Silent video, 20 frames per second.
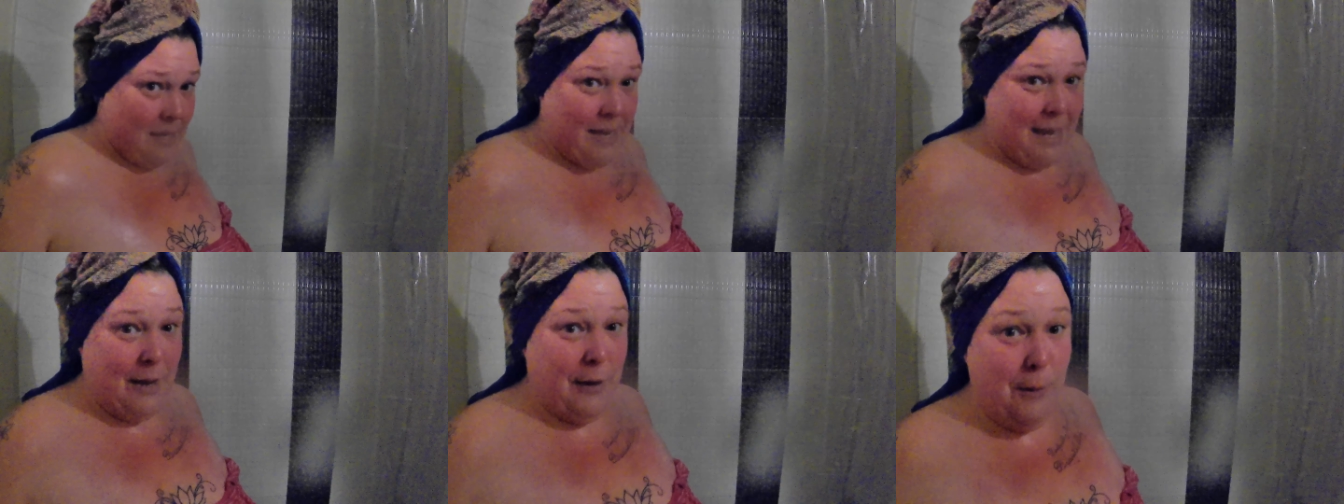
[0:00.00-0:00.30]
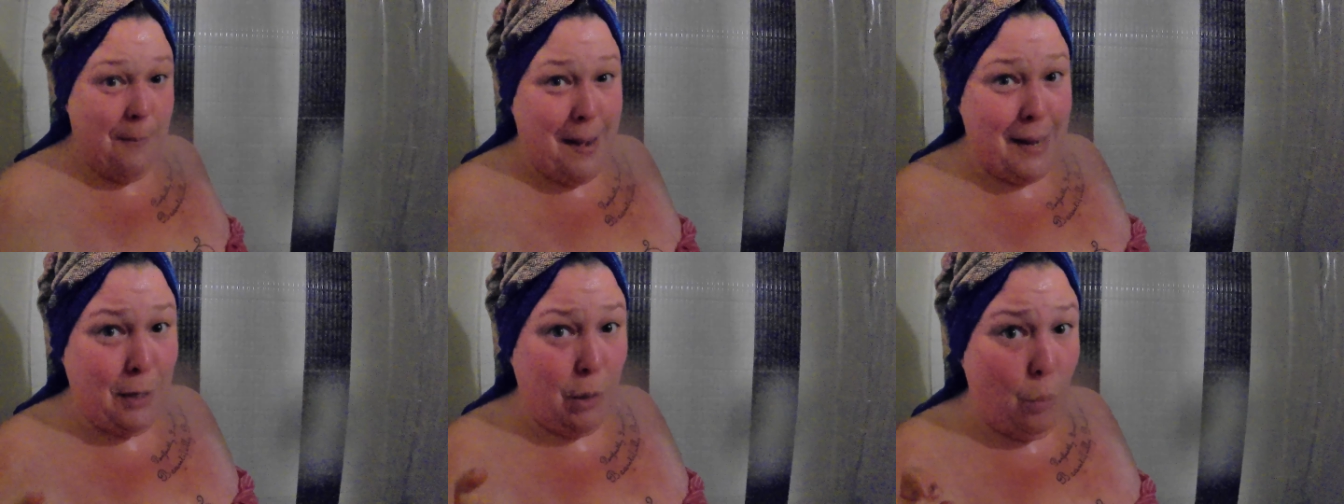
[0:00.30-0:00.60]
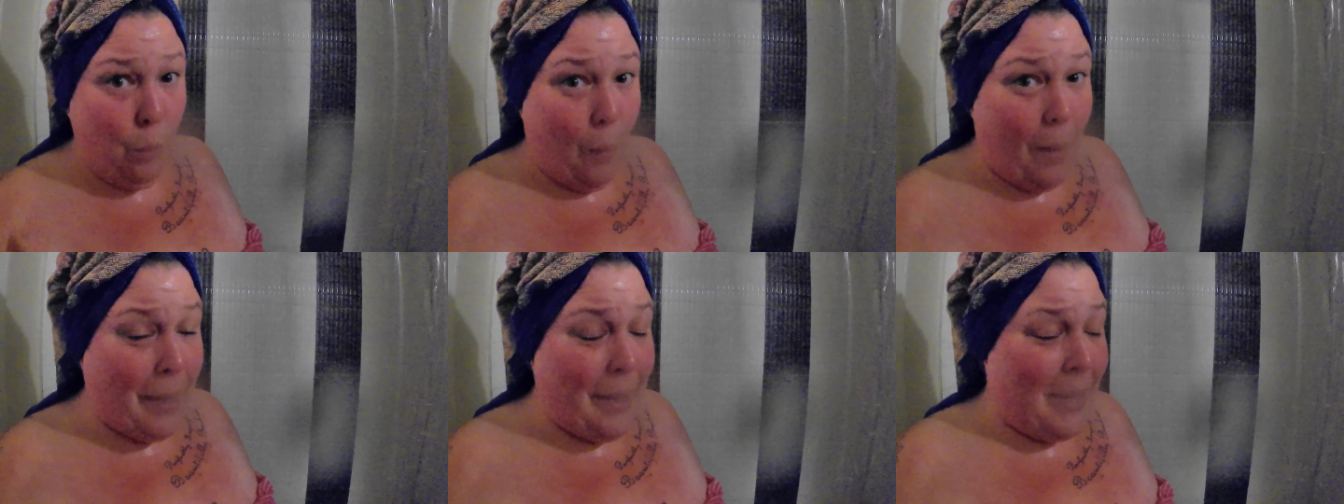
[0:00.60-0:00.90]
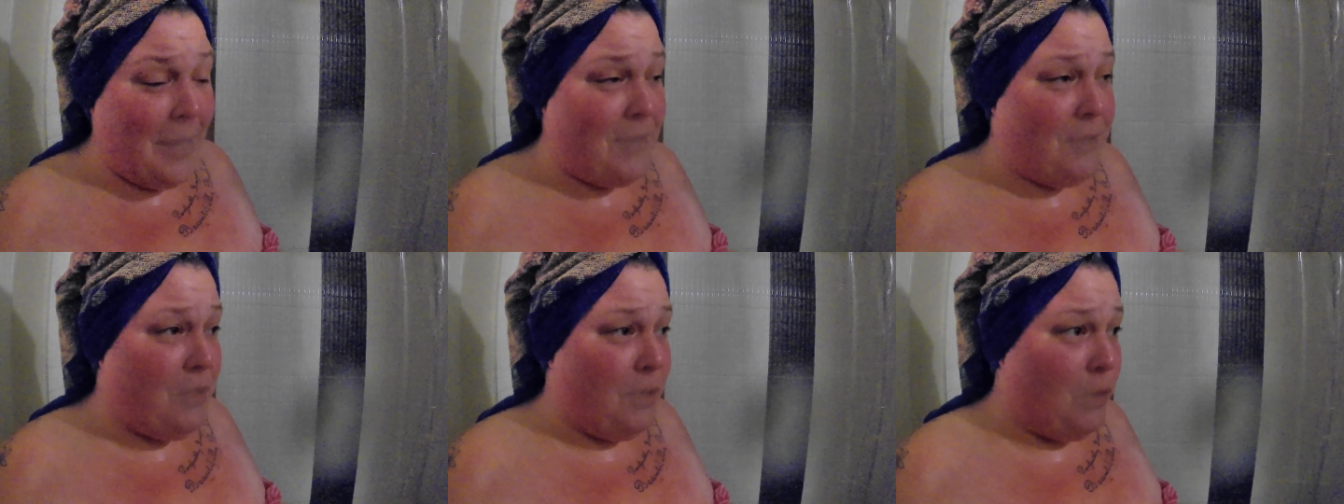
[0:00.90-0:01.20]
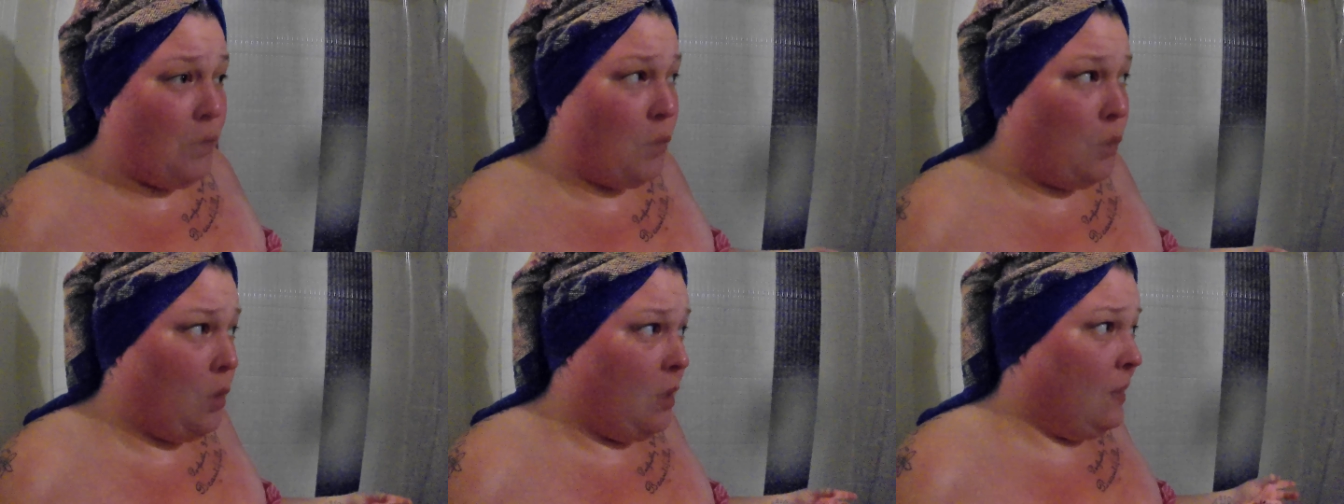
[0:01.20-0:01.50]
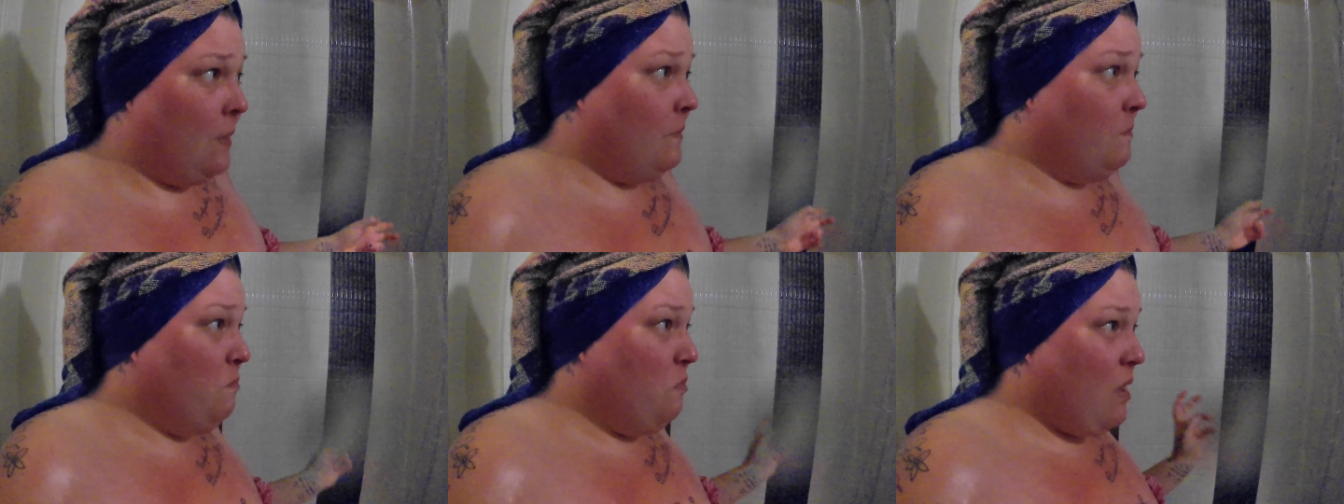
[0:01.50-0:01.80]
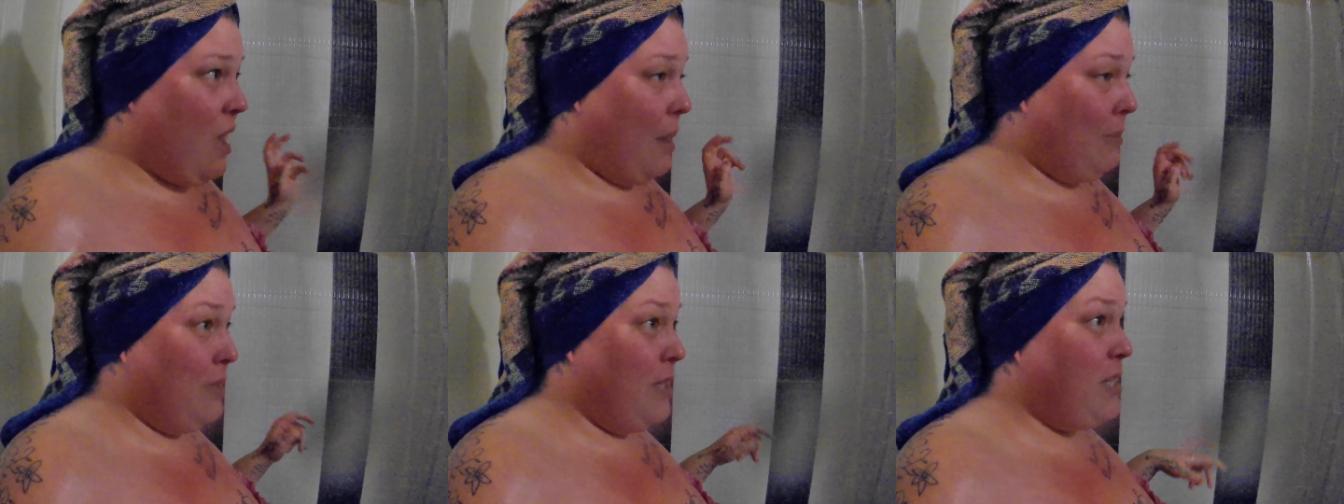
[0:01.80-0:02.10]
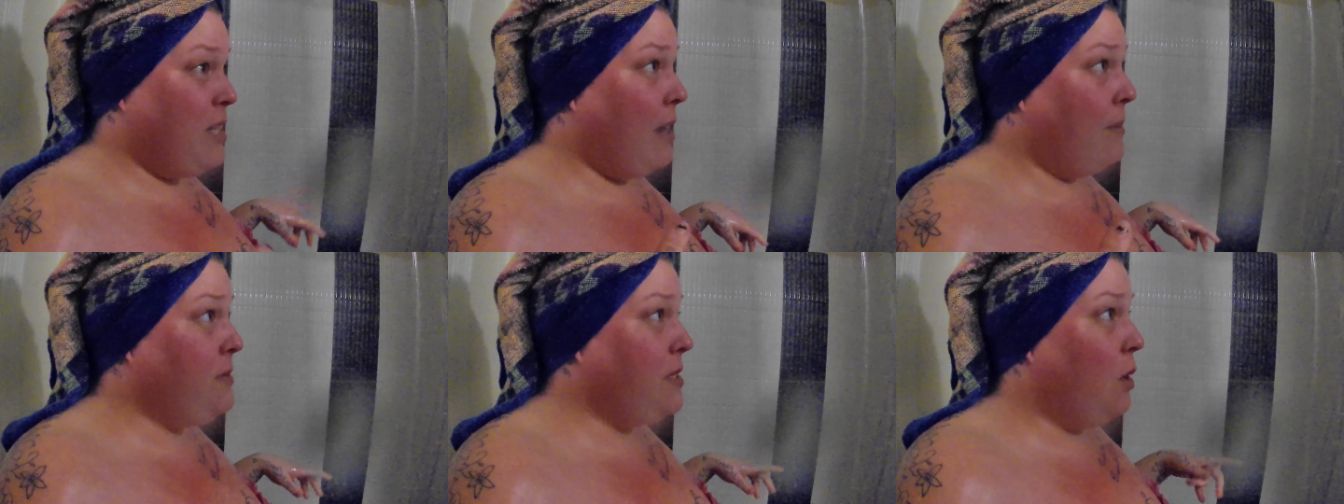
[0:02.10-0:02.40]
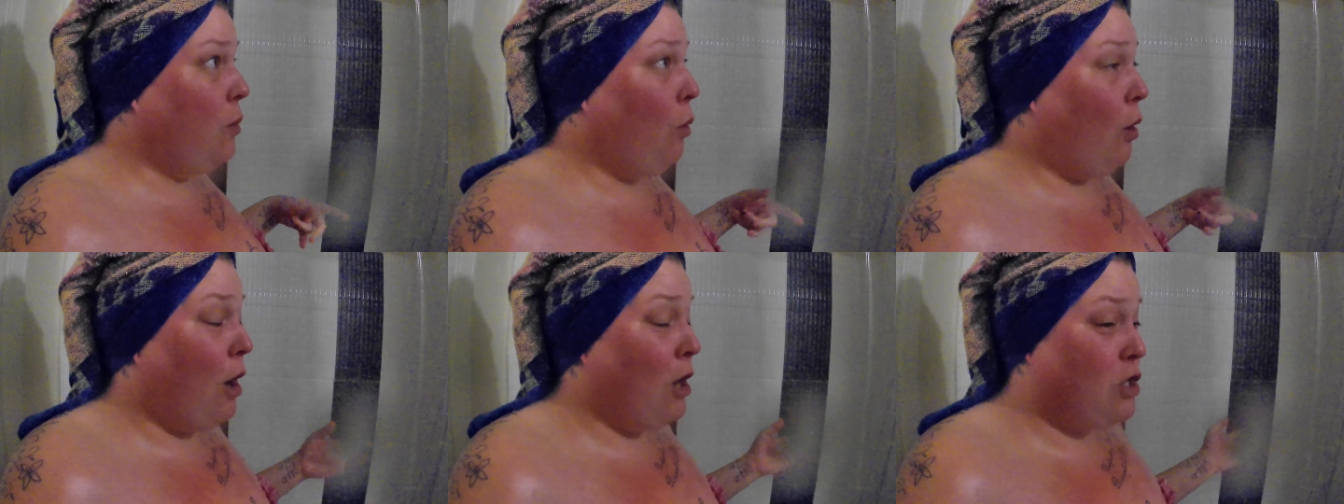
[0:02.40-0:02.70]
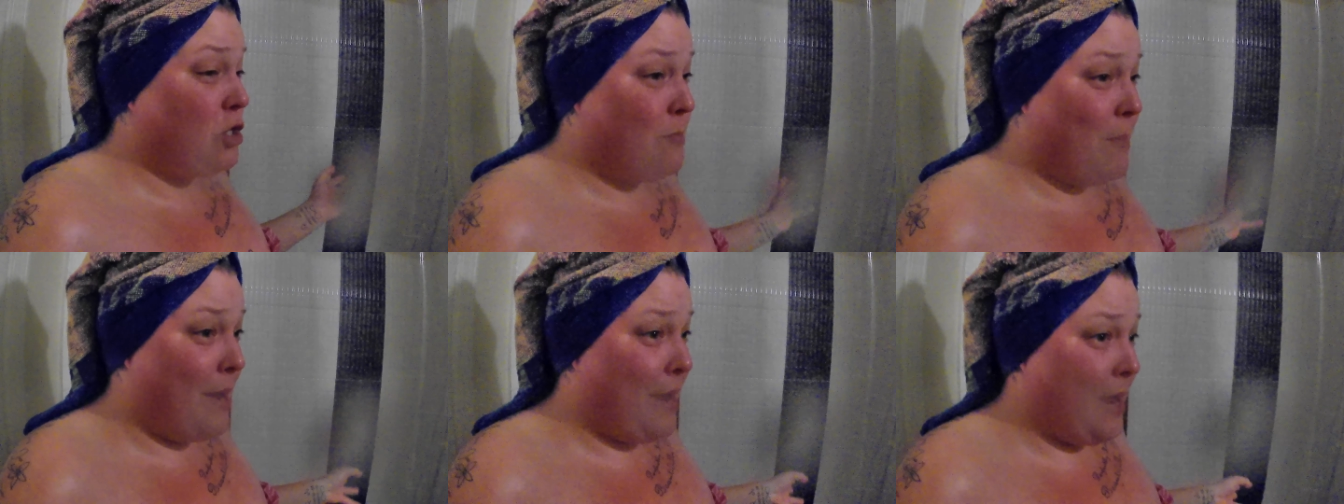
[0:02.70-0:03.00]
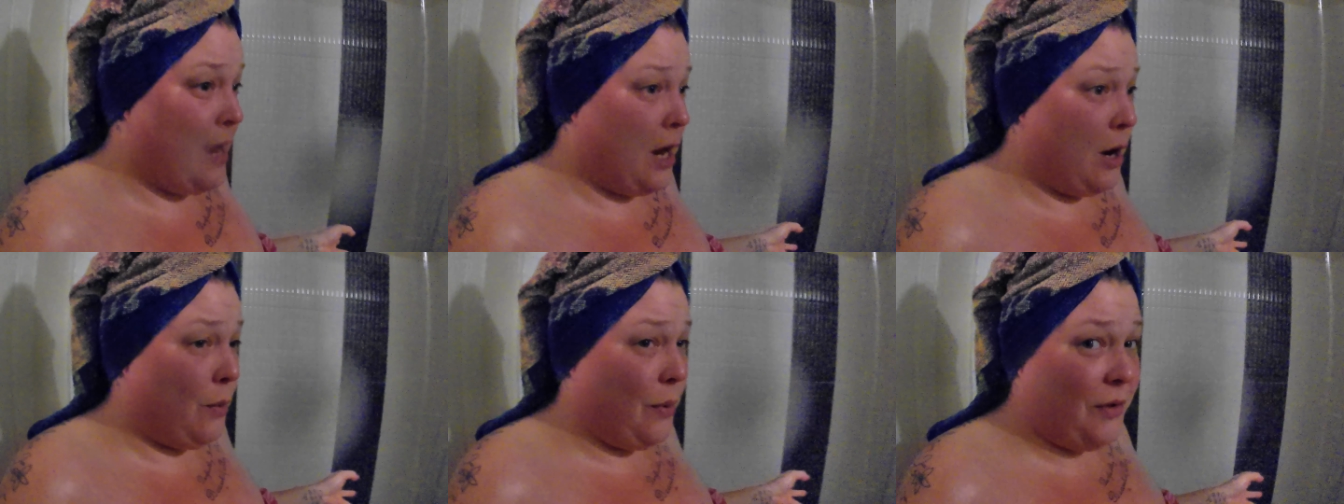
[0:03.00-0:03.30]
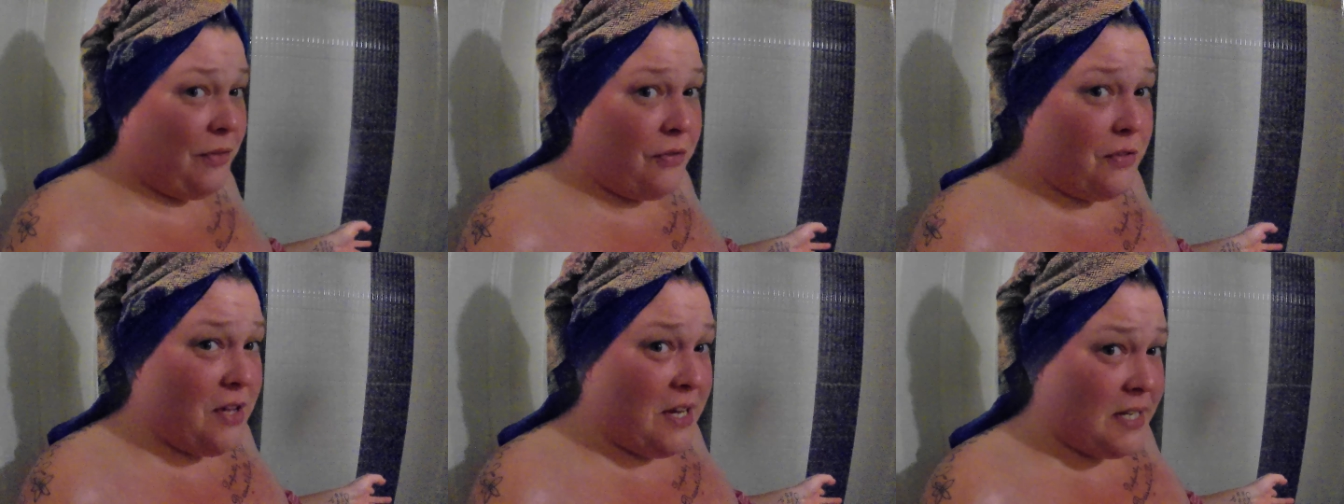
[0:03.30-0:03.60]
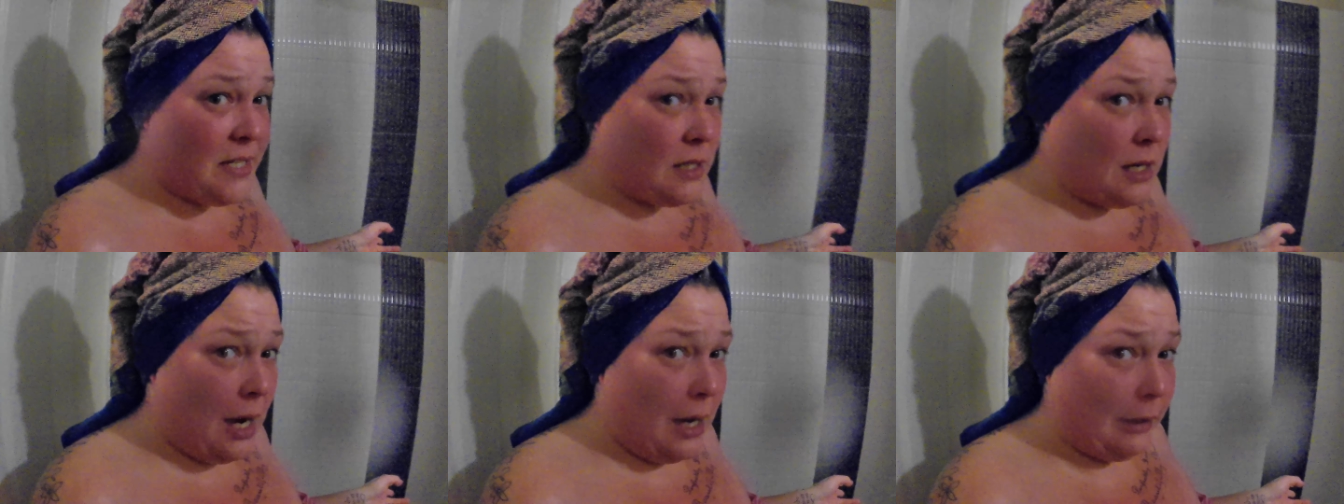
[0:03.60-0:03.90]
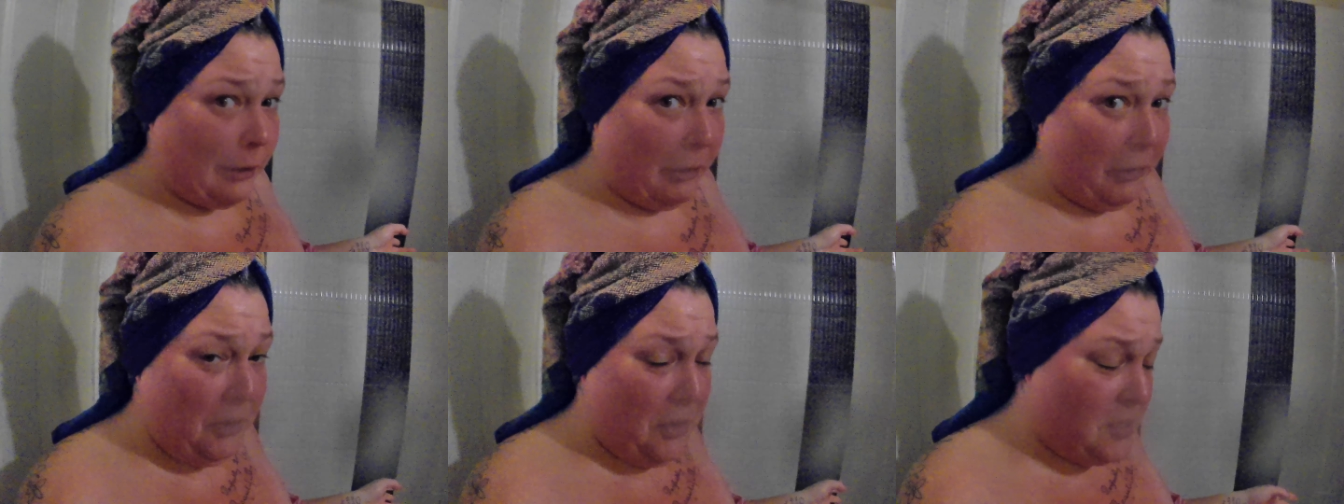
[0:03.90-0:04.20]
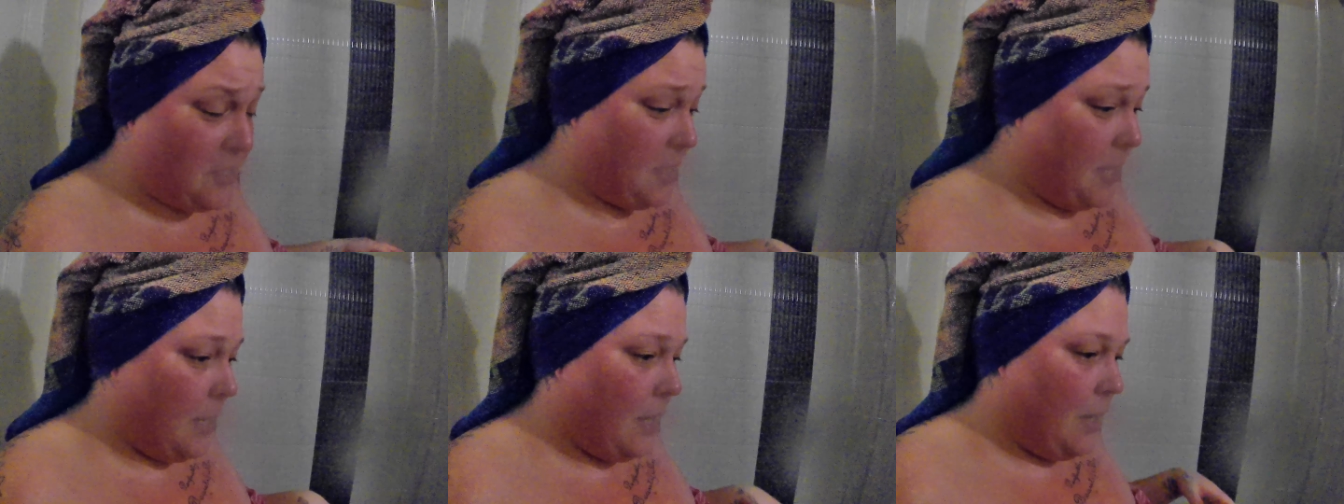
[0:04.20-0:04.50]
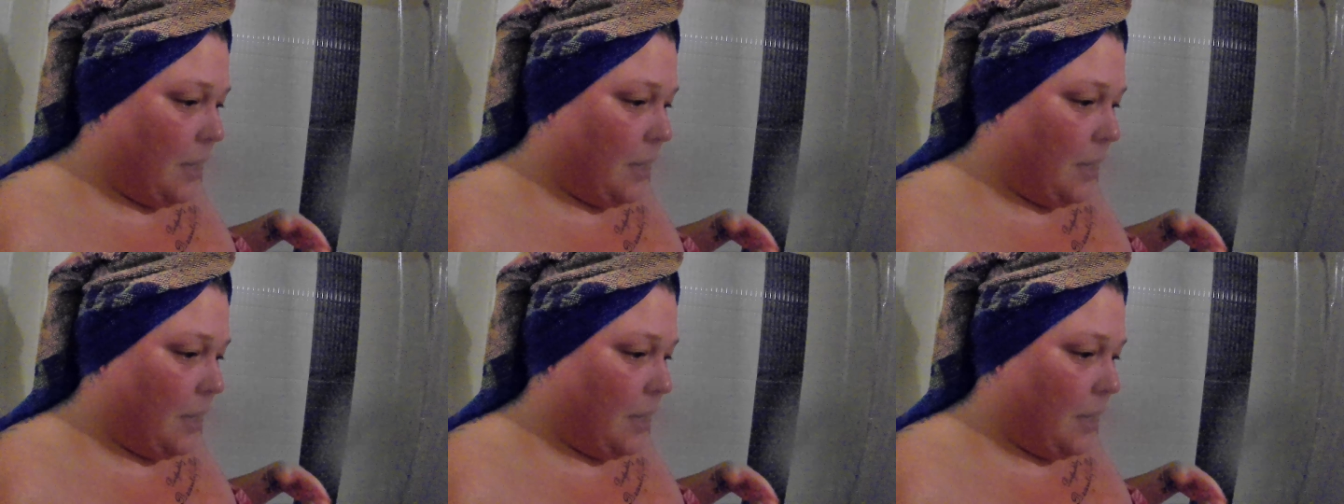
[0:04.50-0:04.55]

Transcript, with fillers: And no matter what I do, how many times I wash my hair with these colors,